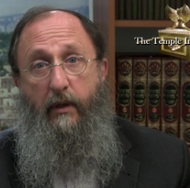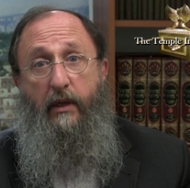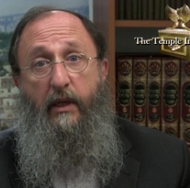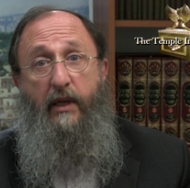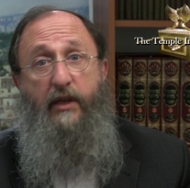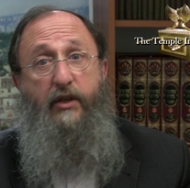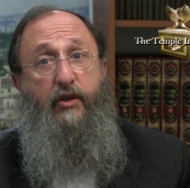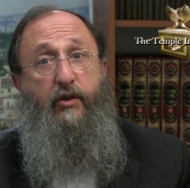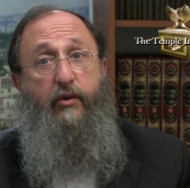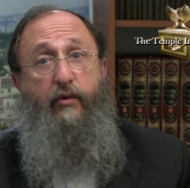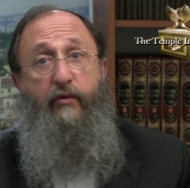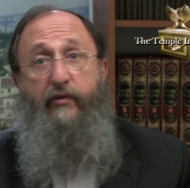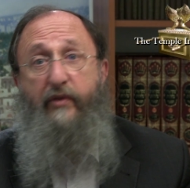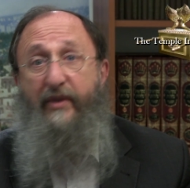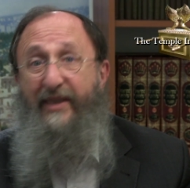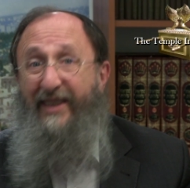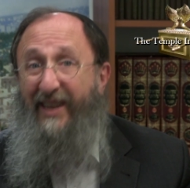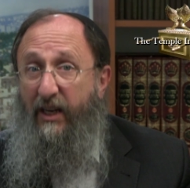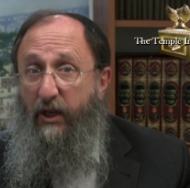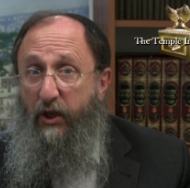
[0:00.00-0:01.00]
lest you
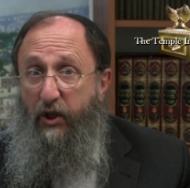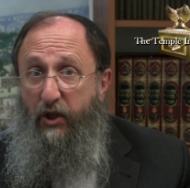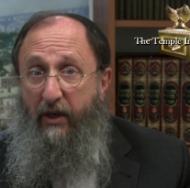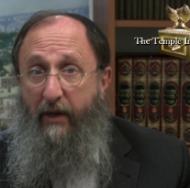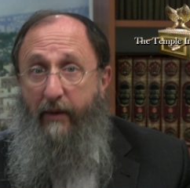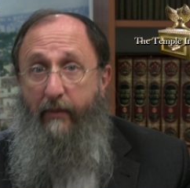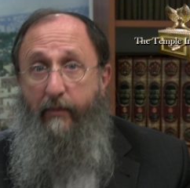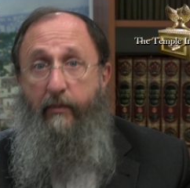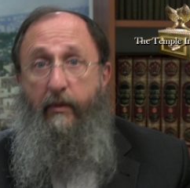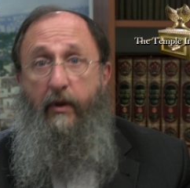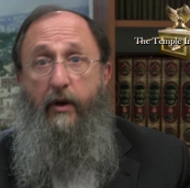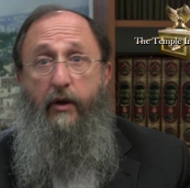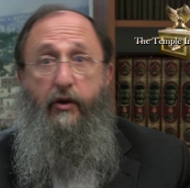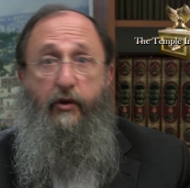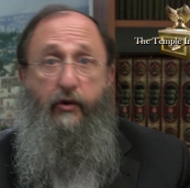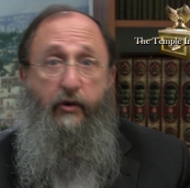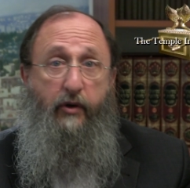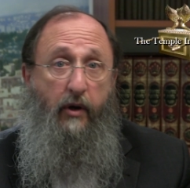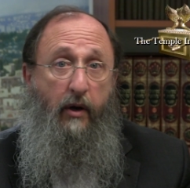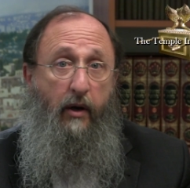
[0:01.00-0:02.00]
forget Hashem,
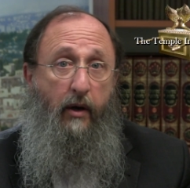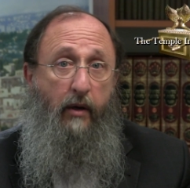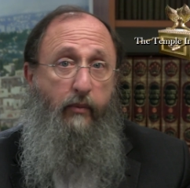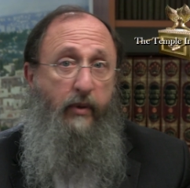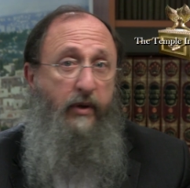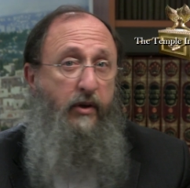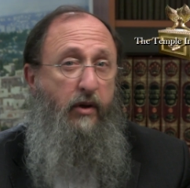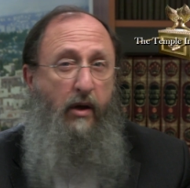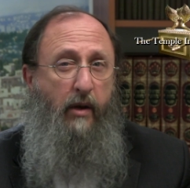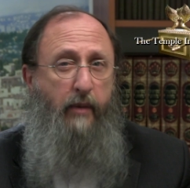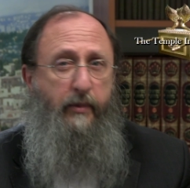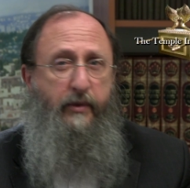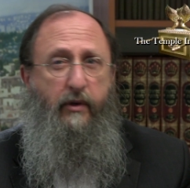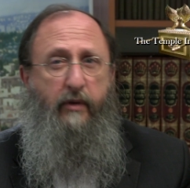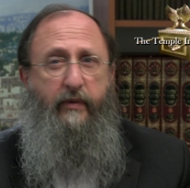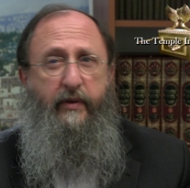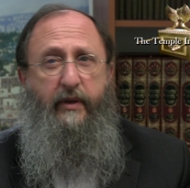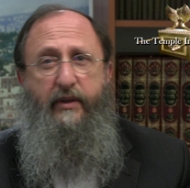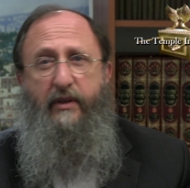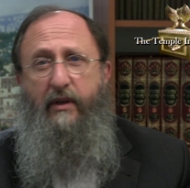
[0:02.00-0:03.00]
your God, by not
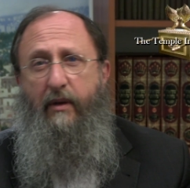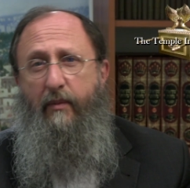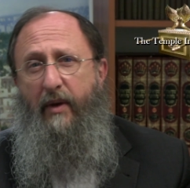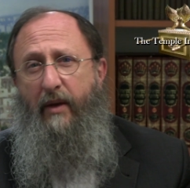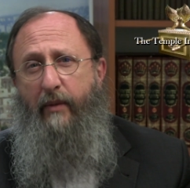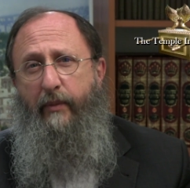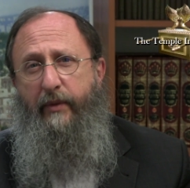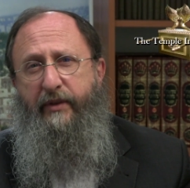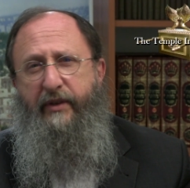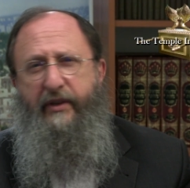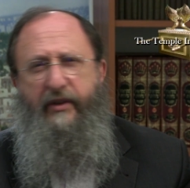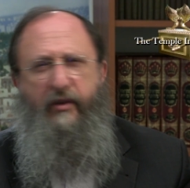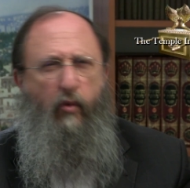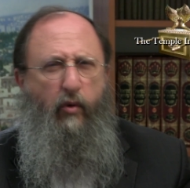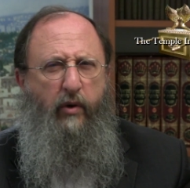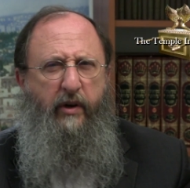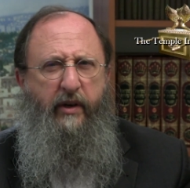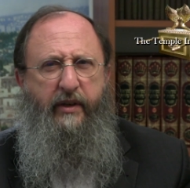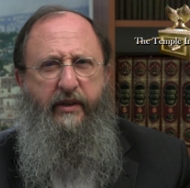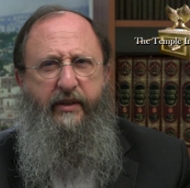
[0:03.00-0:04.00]
observing His commandments, His
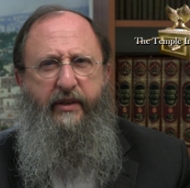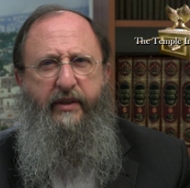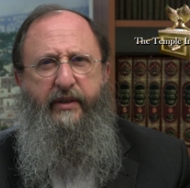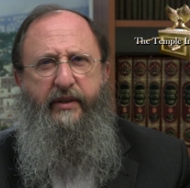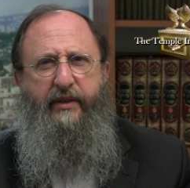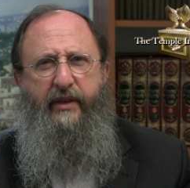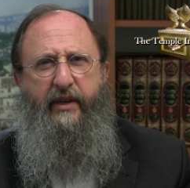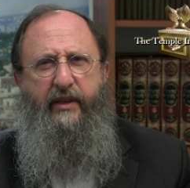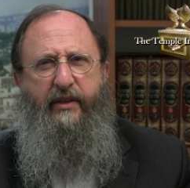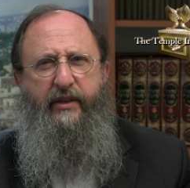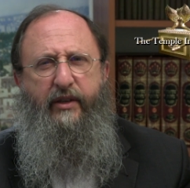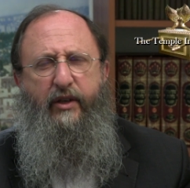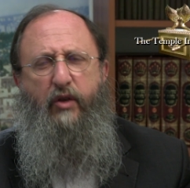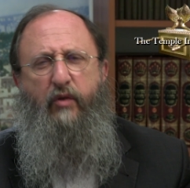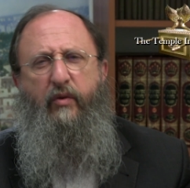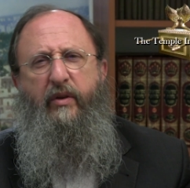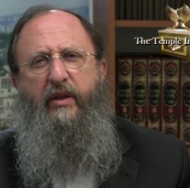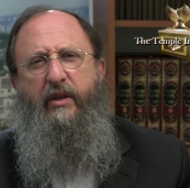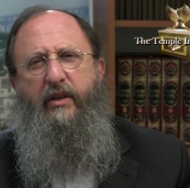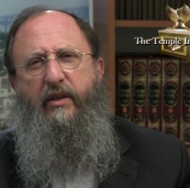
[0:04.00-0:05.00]
ordinances, and His
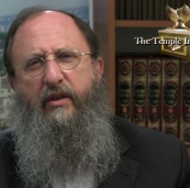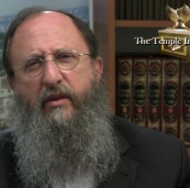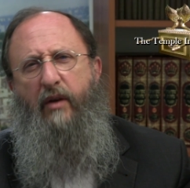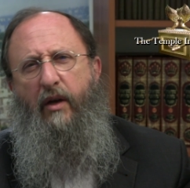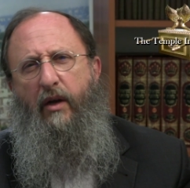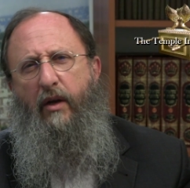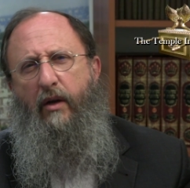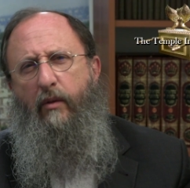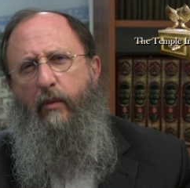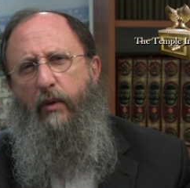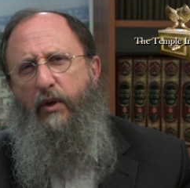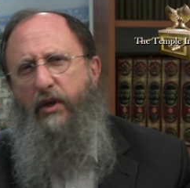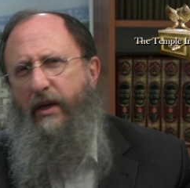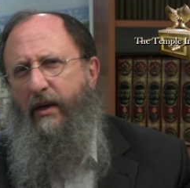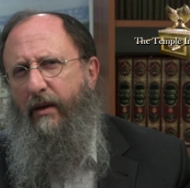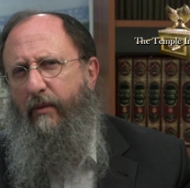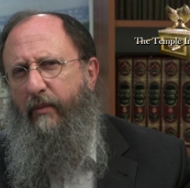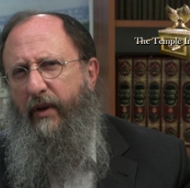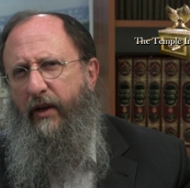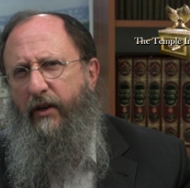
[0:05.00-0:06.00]
decrees, which I
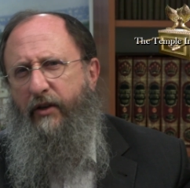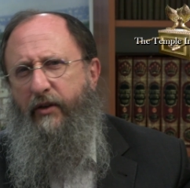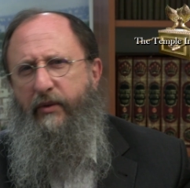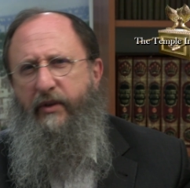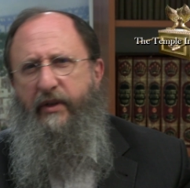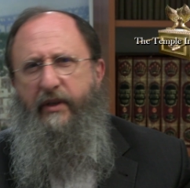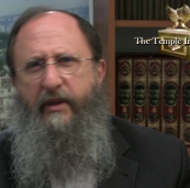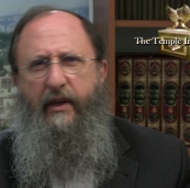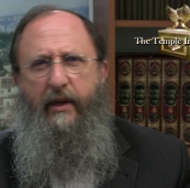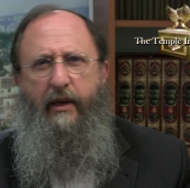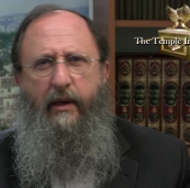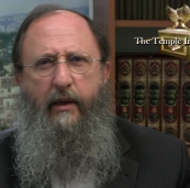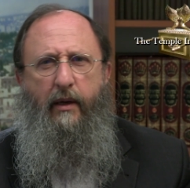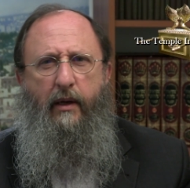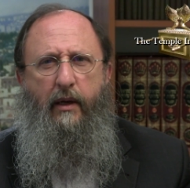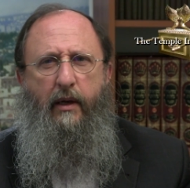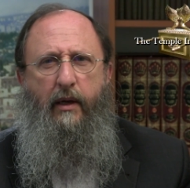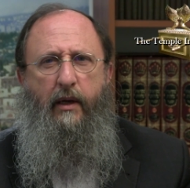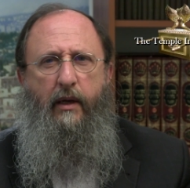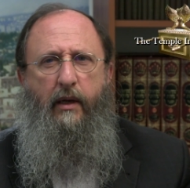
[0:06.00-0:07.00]
command you today,
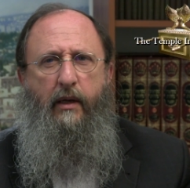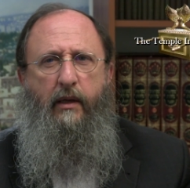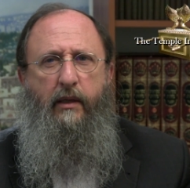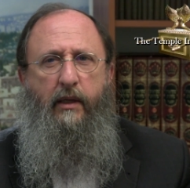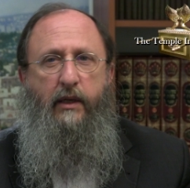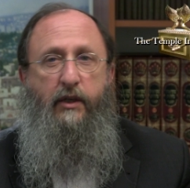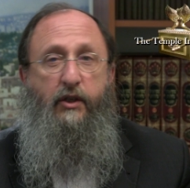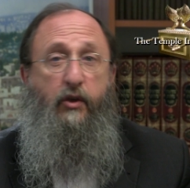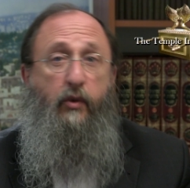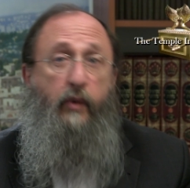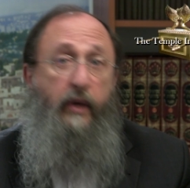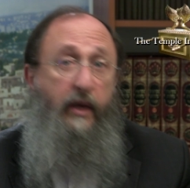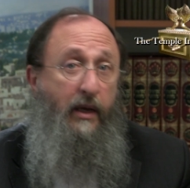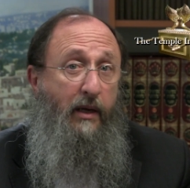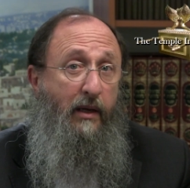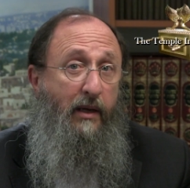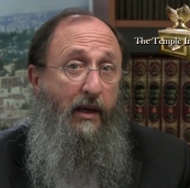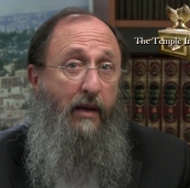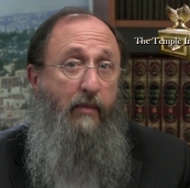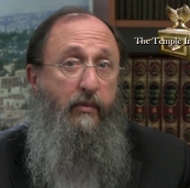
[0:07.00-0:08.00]
lest you
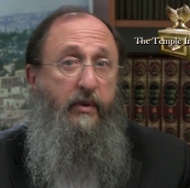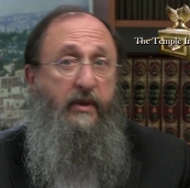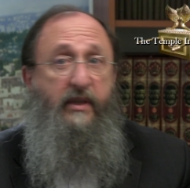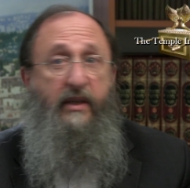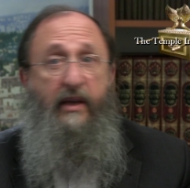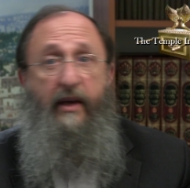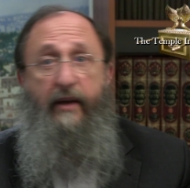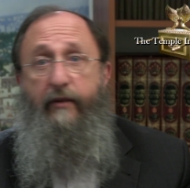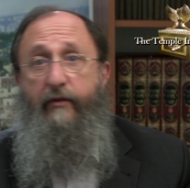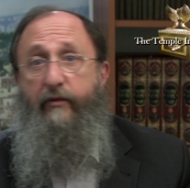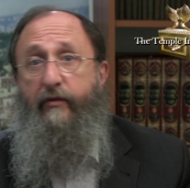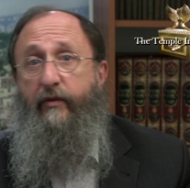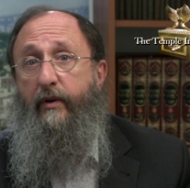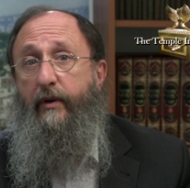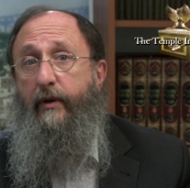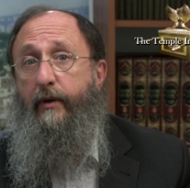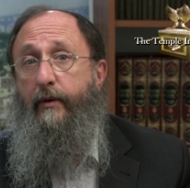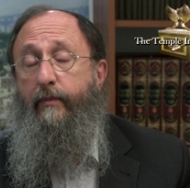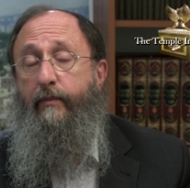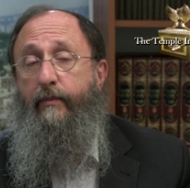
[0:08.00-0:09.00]
eat and be
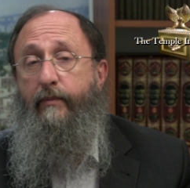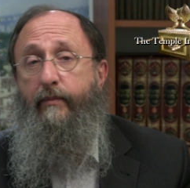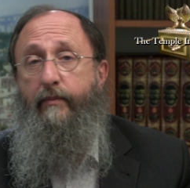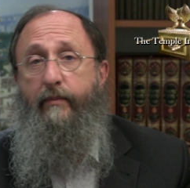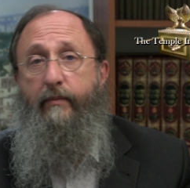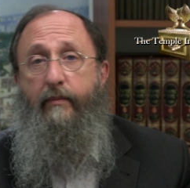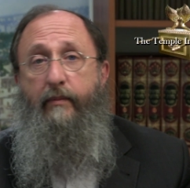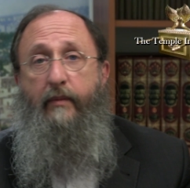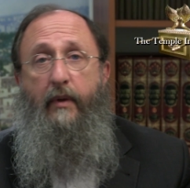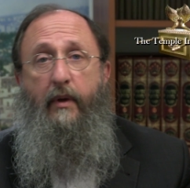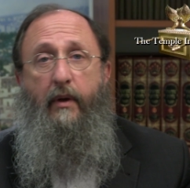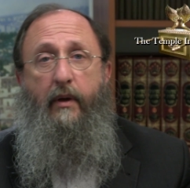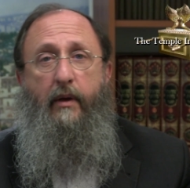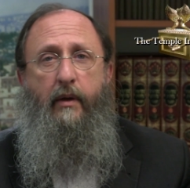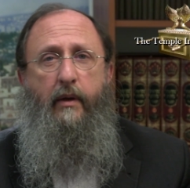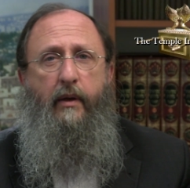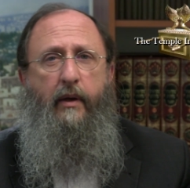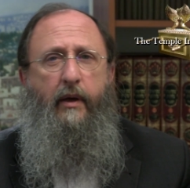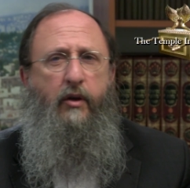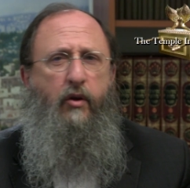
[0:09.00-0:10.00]
satisfied.
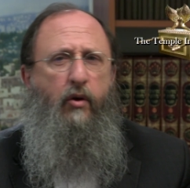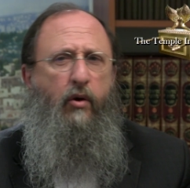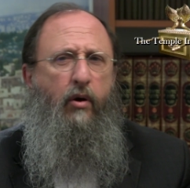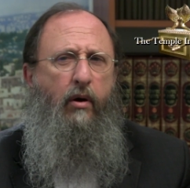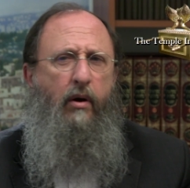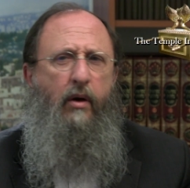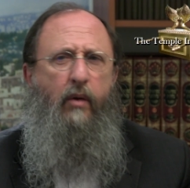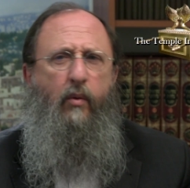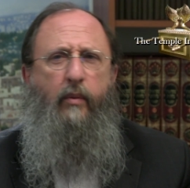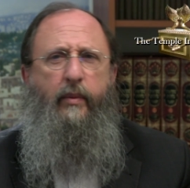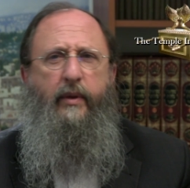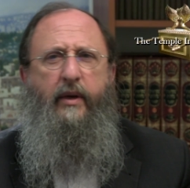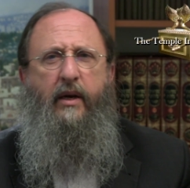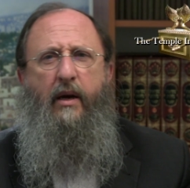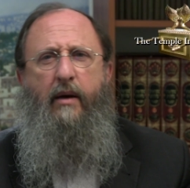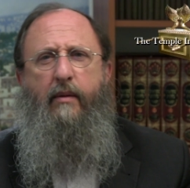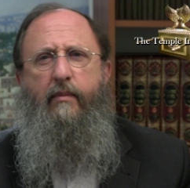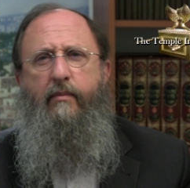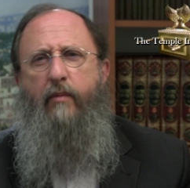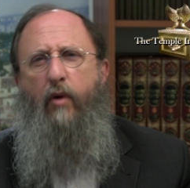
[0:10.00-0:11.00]
Your heart will
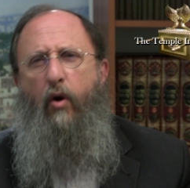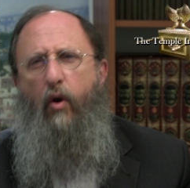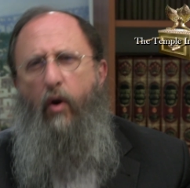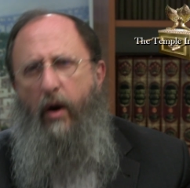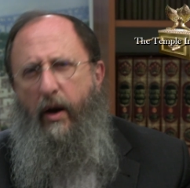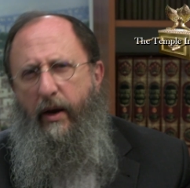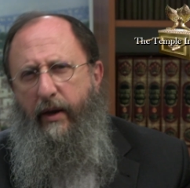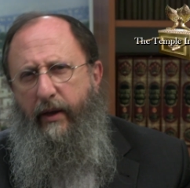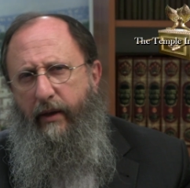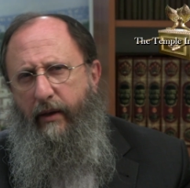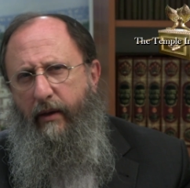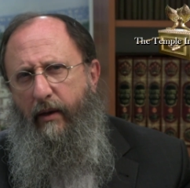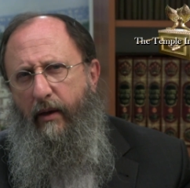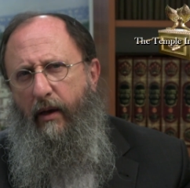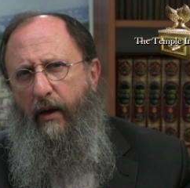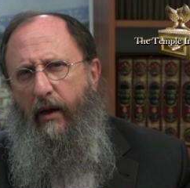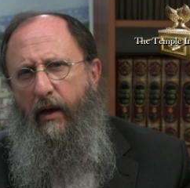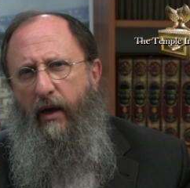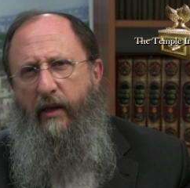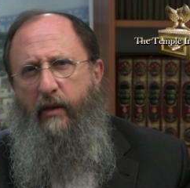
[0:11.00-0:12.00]
become haughty,
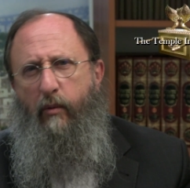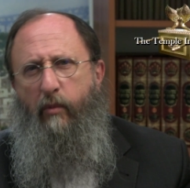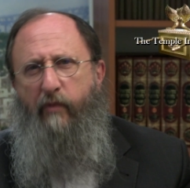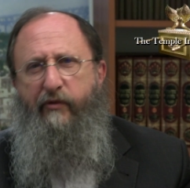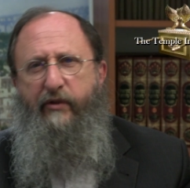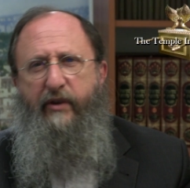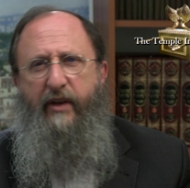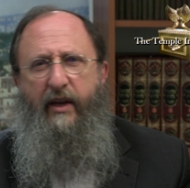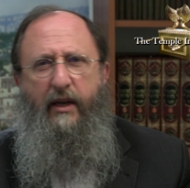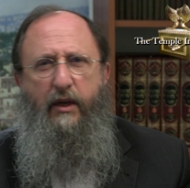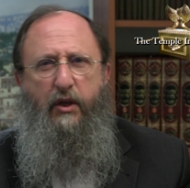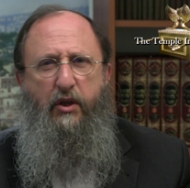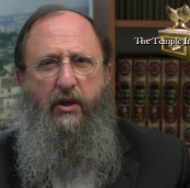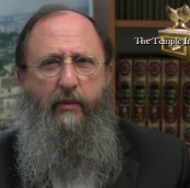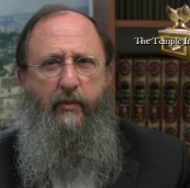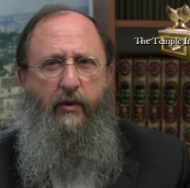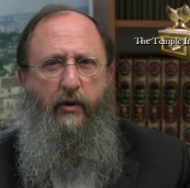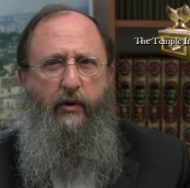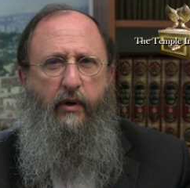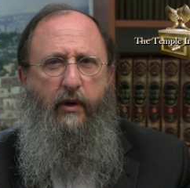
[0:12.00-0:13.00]
and you will forget
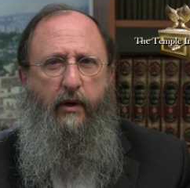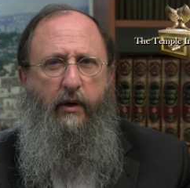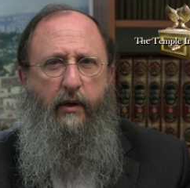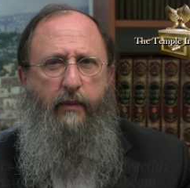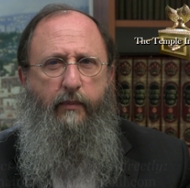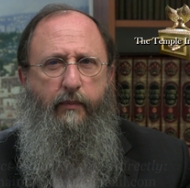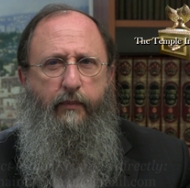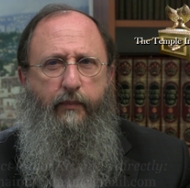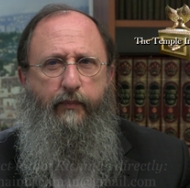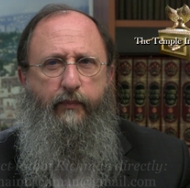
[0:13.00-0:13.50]
Hashem, your God.